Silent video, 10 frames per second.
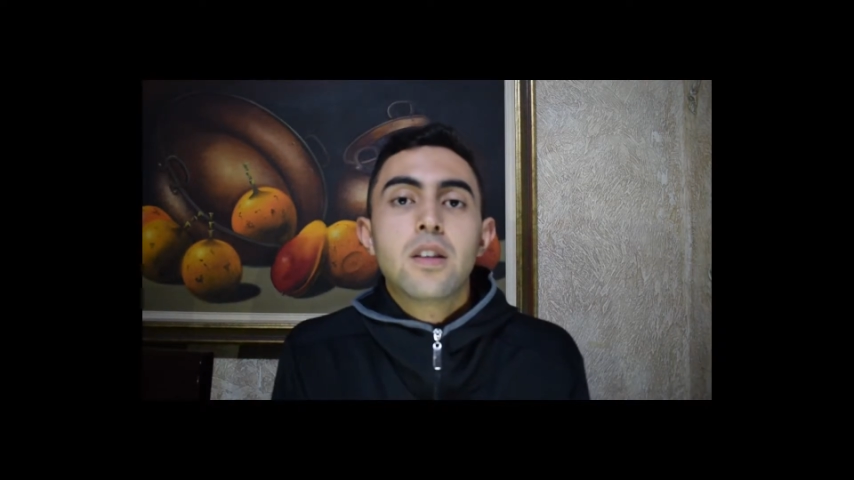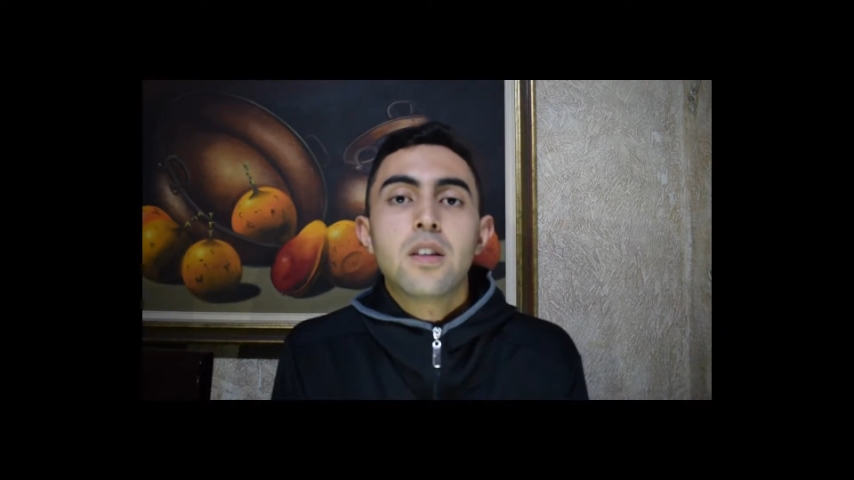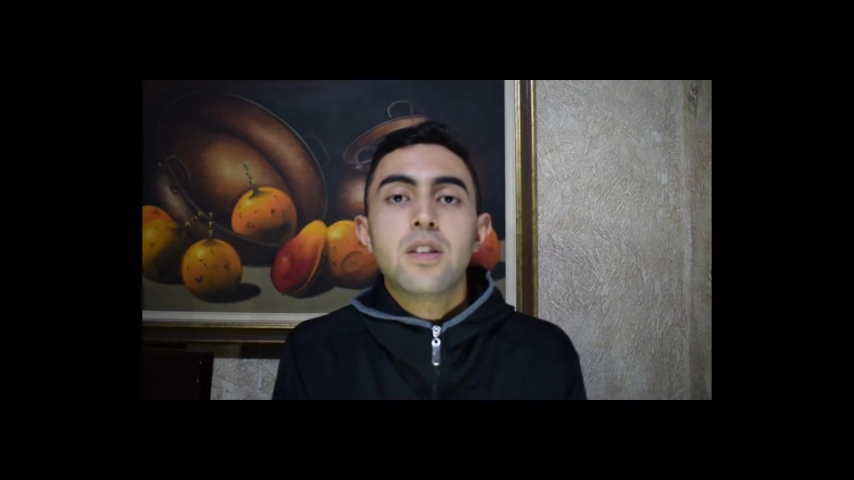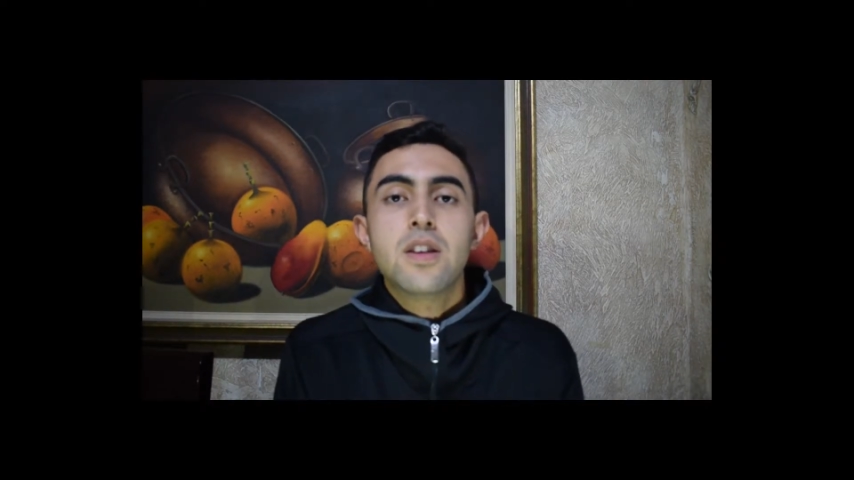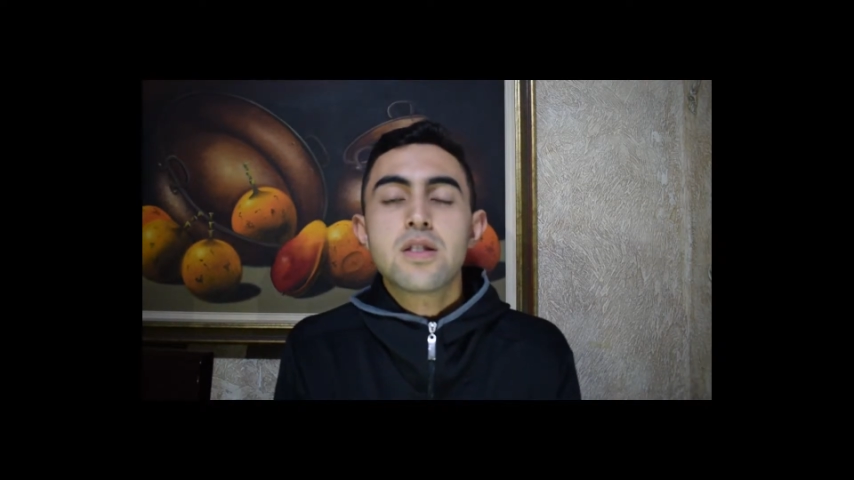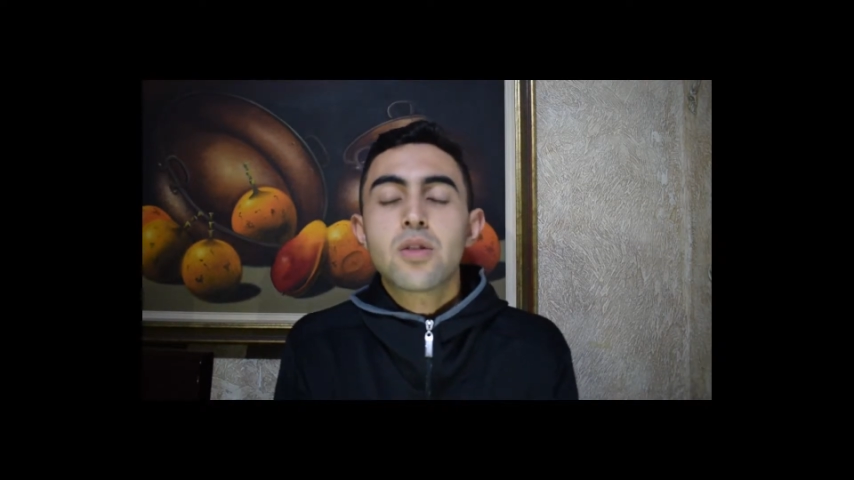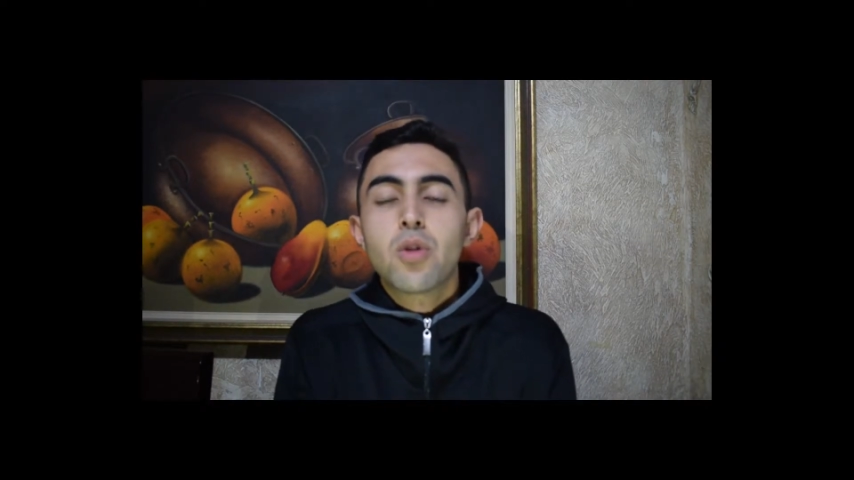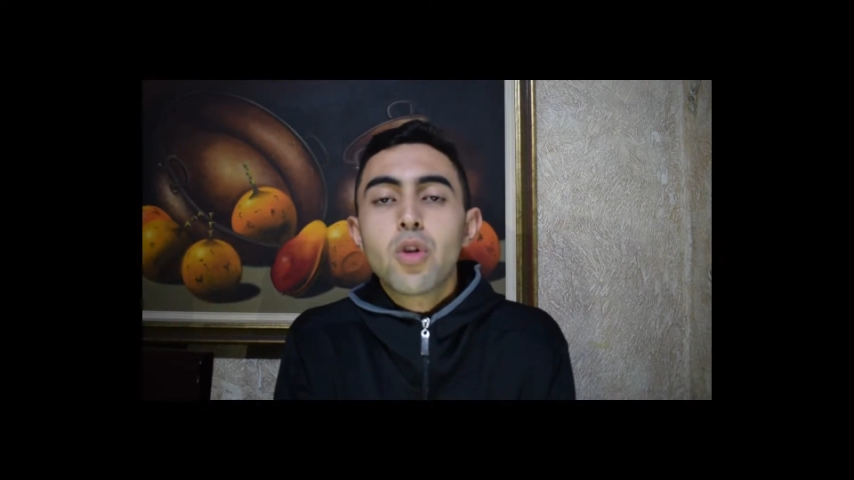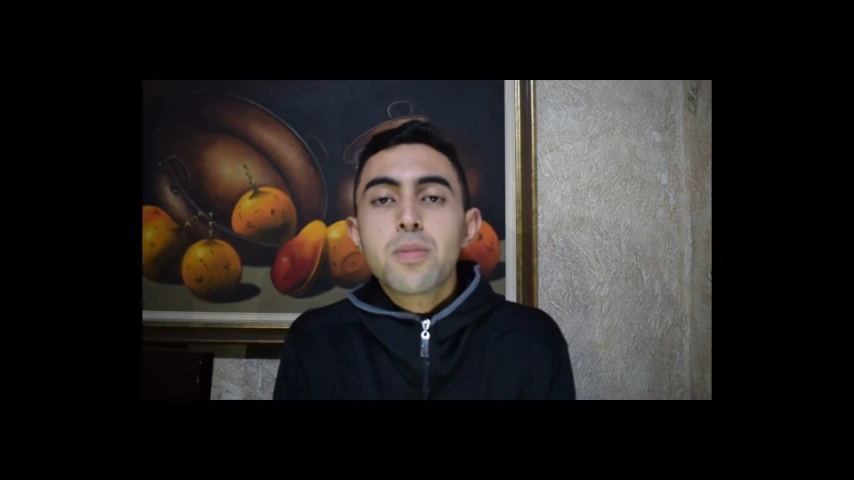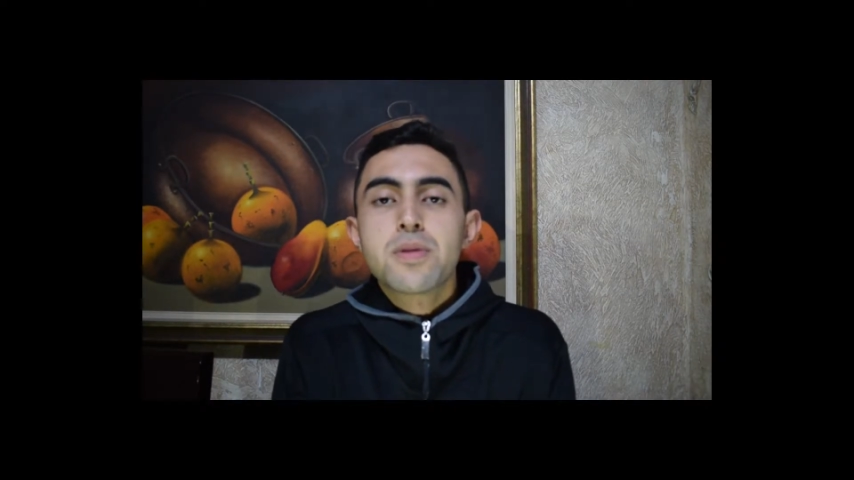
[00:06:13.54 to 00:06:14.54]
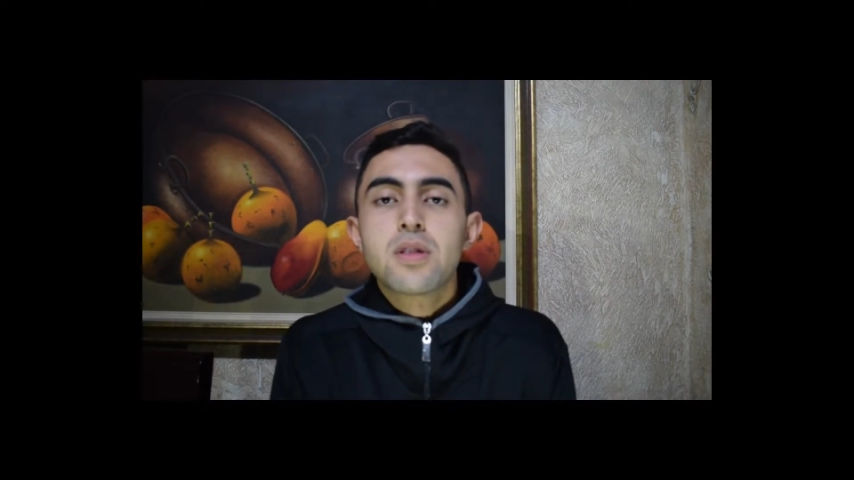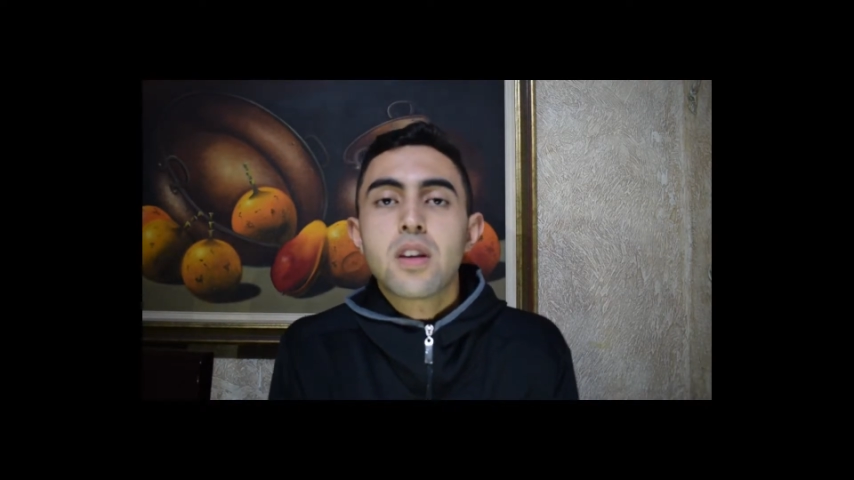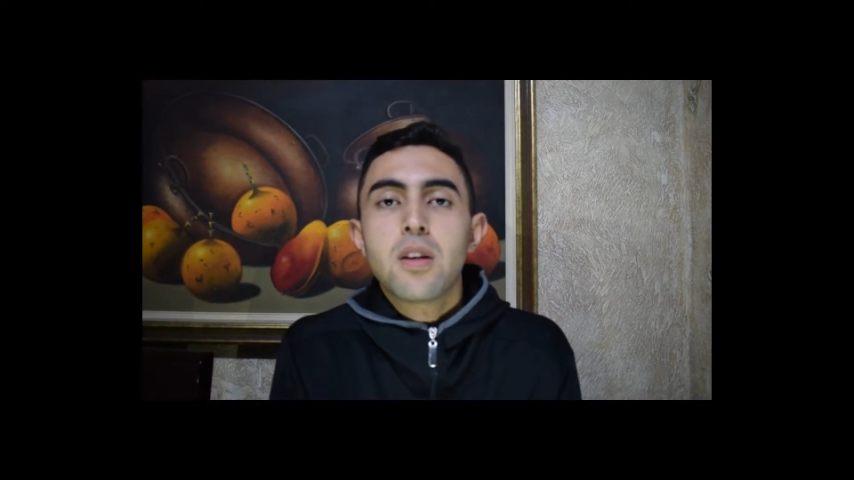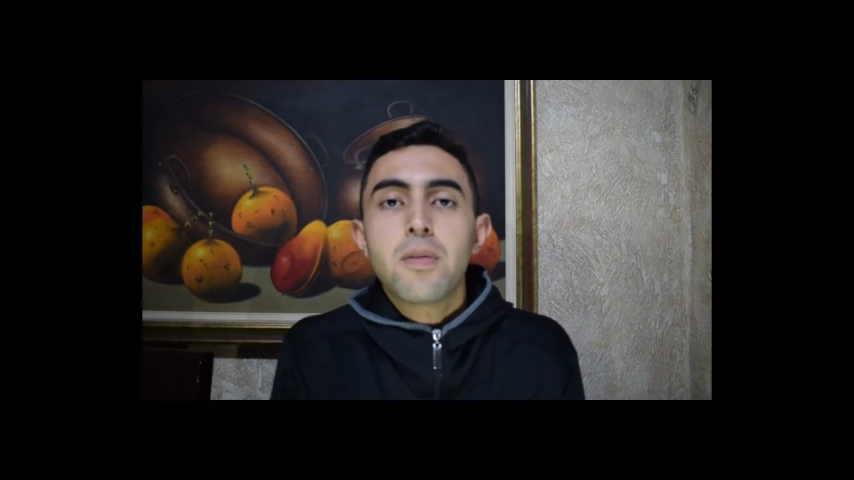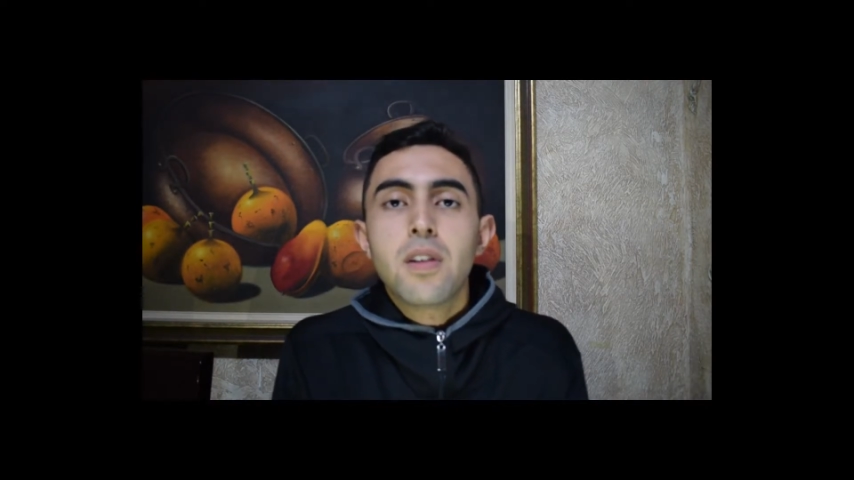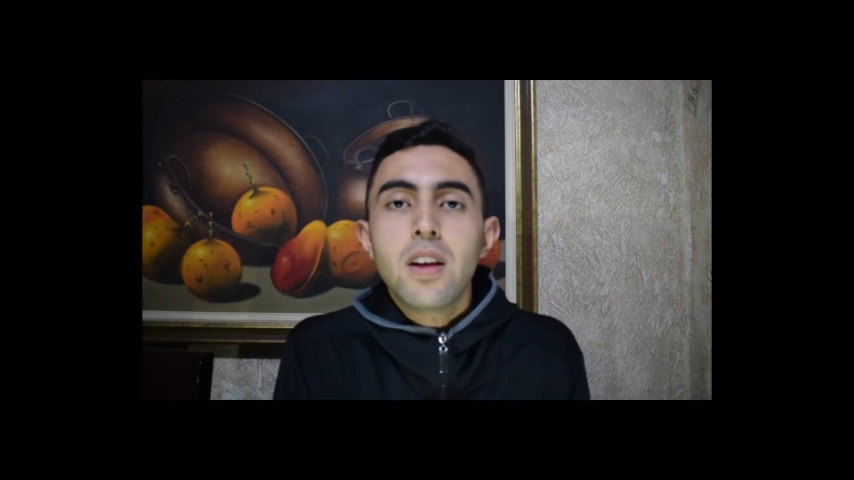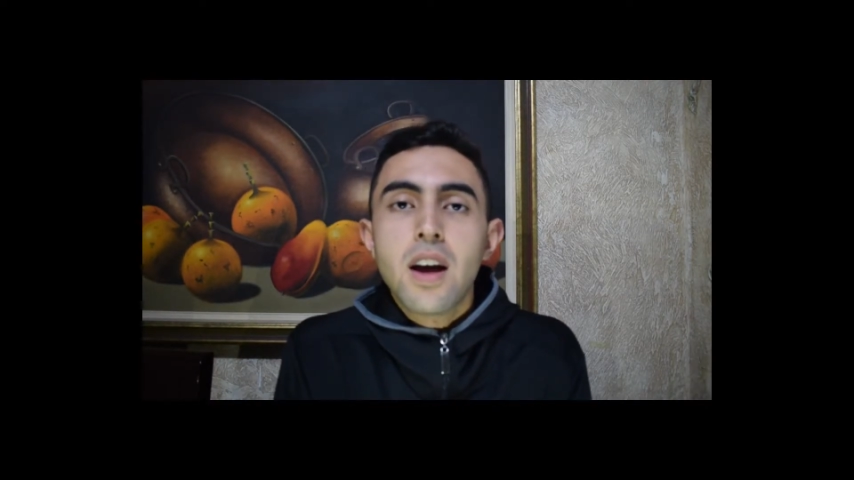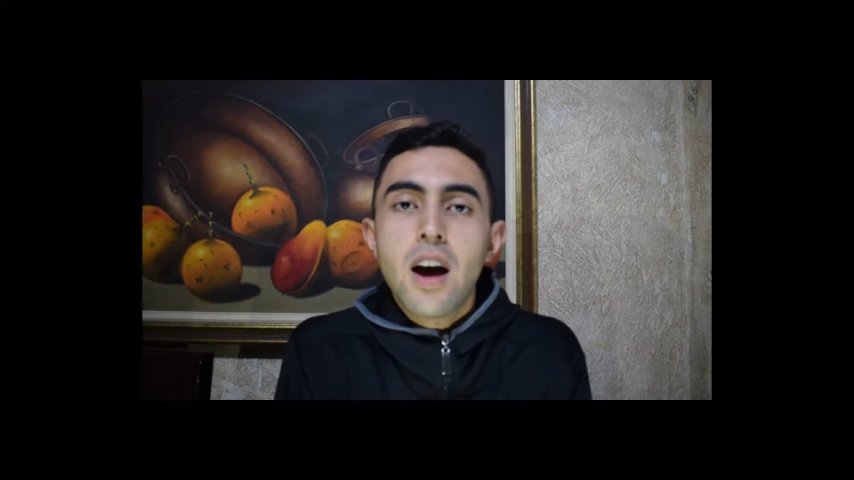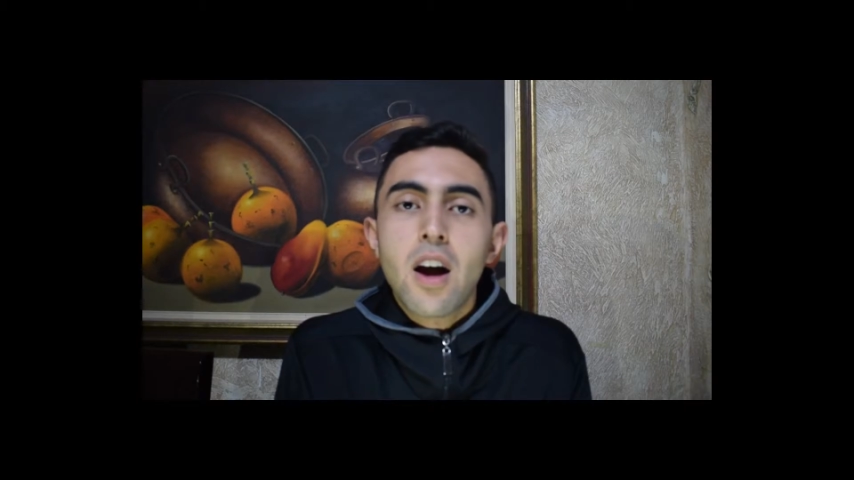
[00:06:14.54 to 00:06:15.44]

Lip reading: These groups, heavily armed,